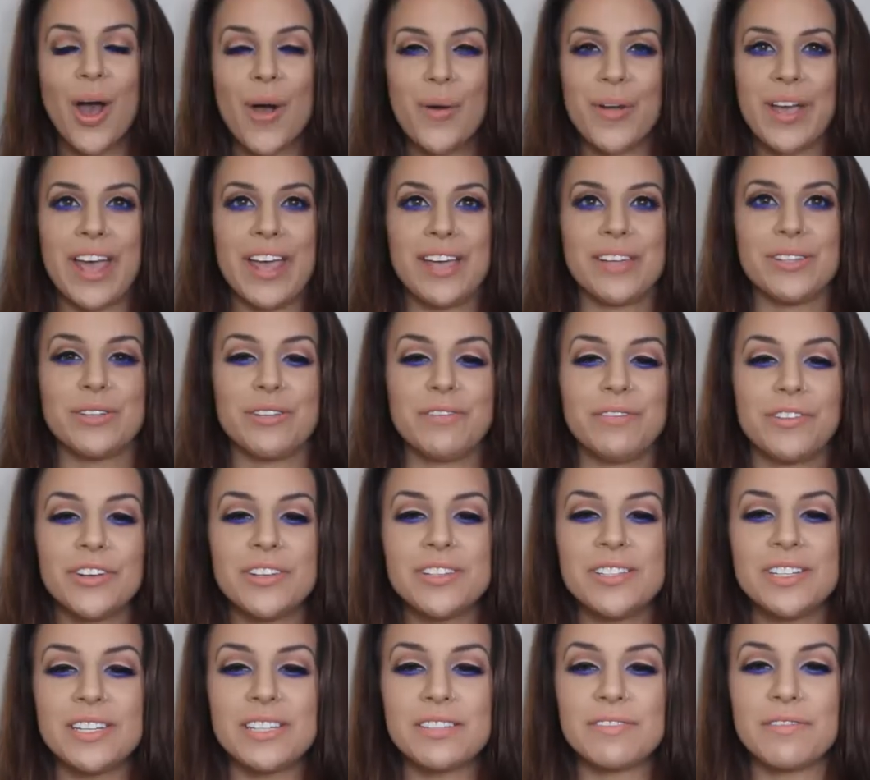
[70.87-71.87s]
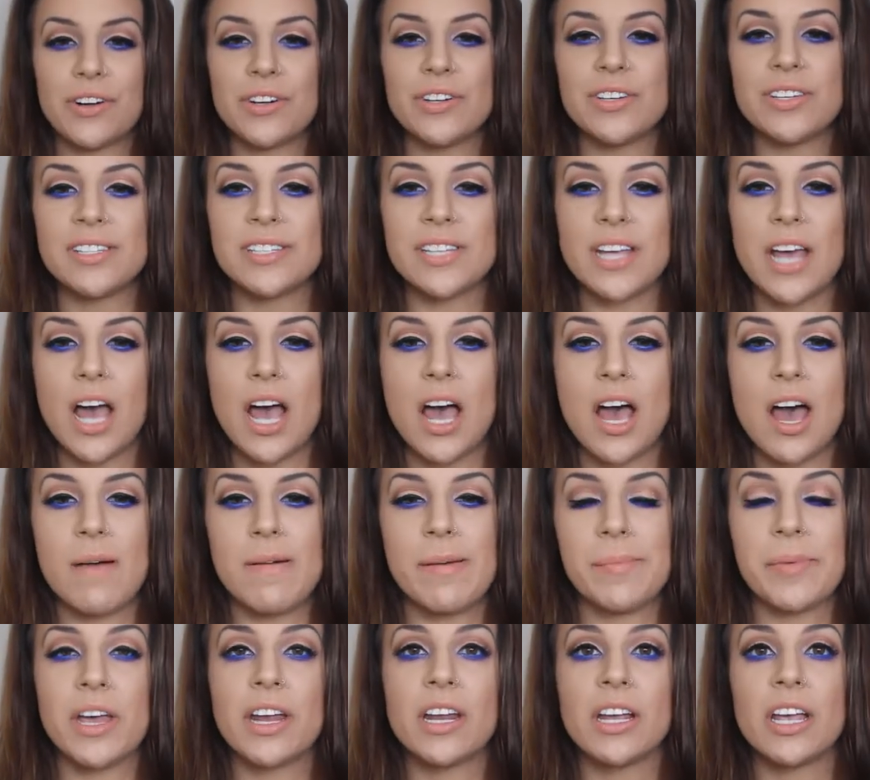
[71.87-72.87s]
Okay, so first things first,
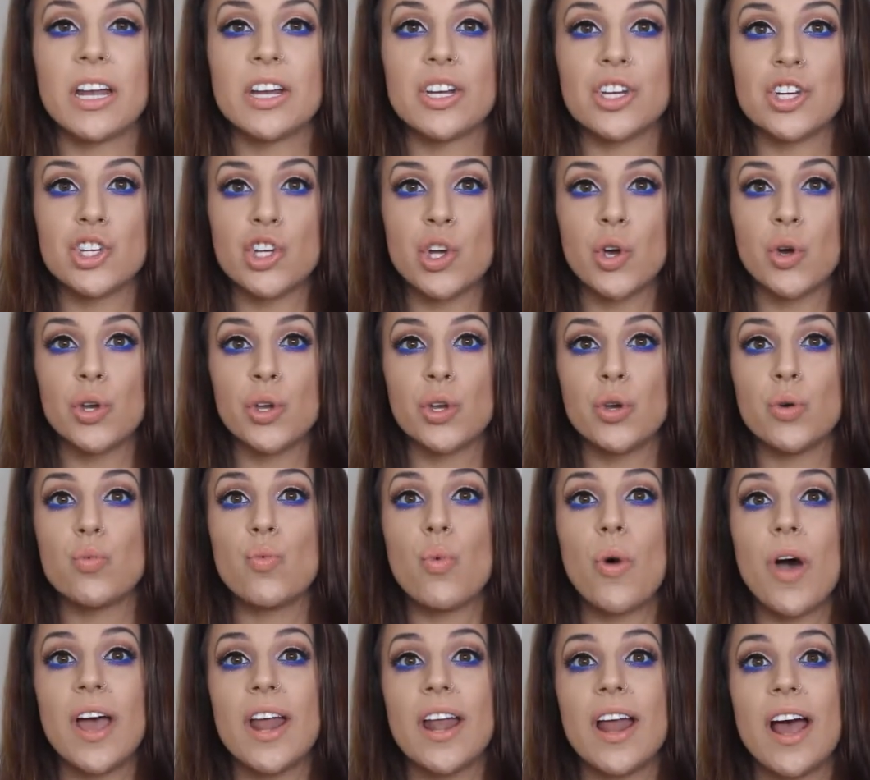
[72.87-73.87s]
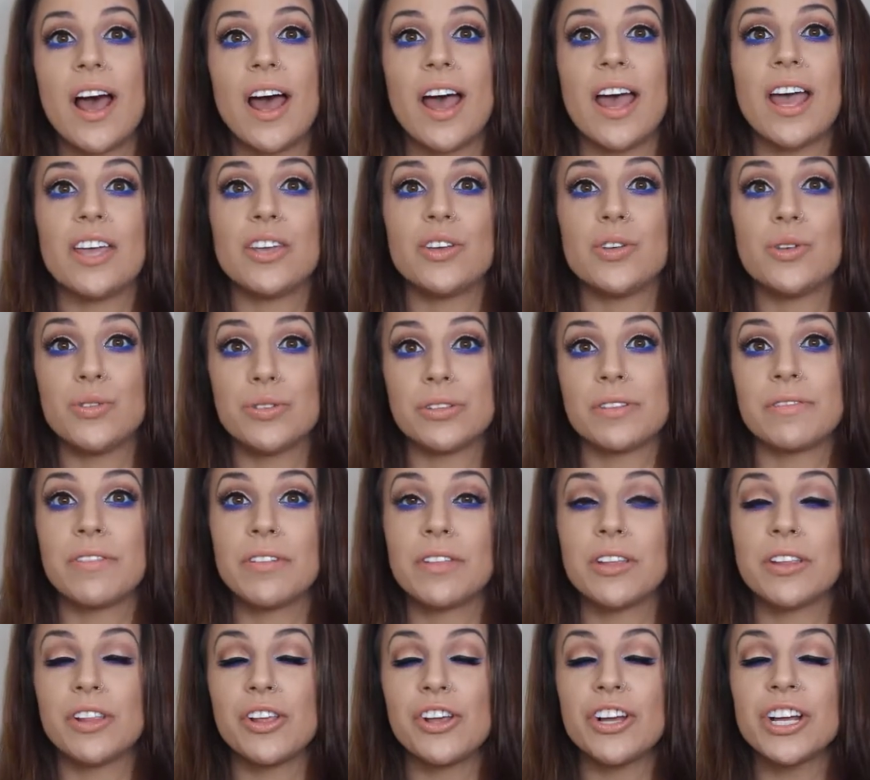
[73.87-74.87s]
I'm kind of going to show you what I use for
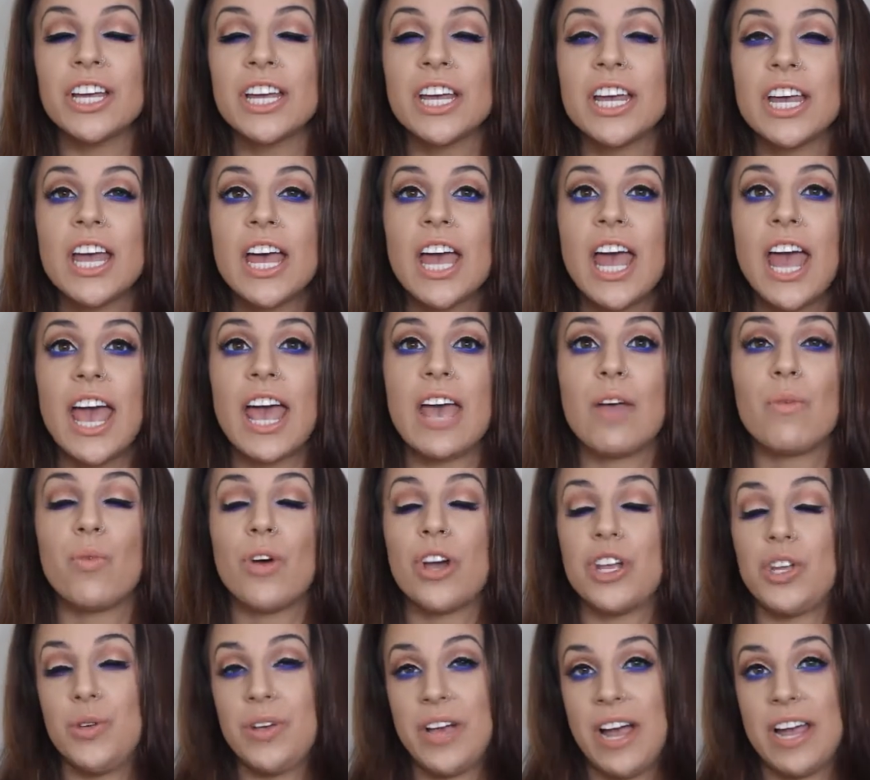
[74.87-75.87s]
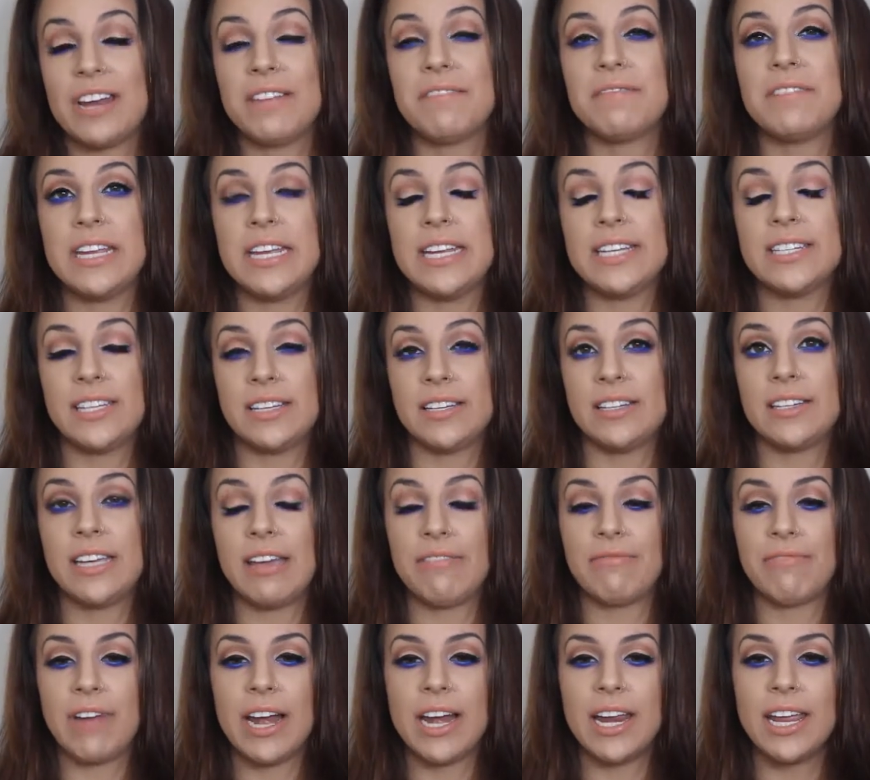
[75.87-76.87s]
the look and what you kind of need to
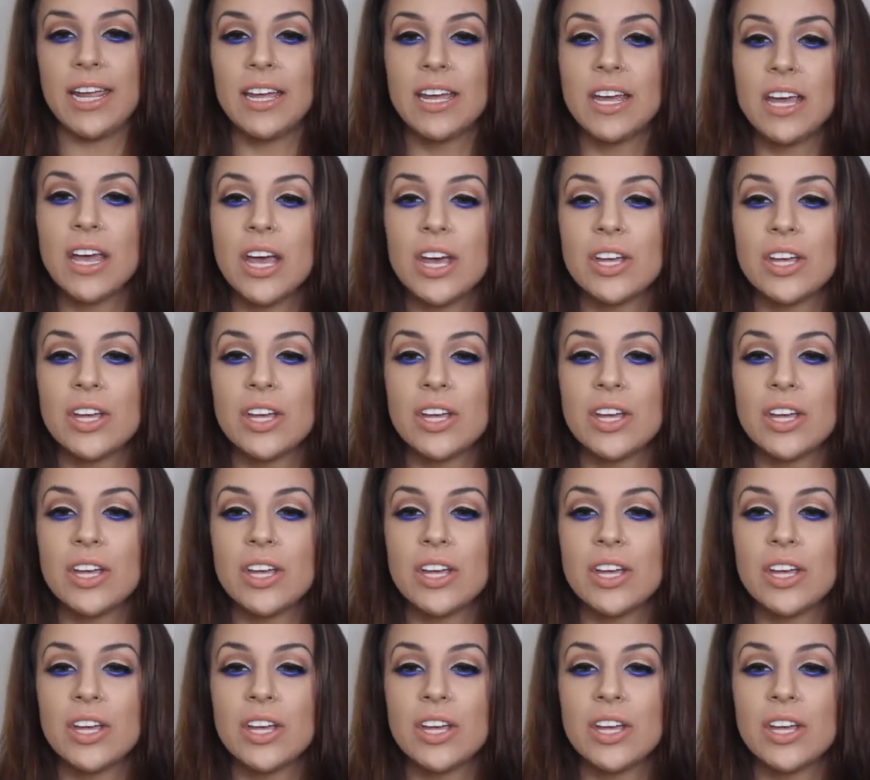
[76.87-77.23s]
get ready.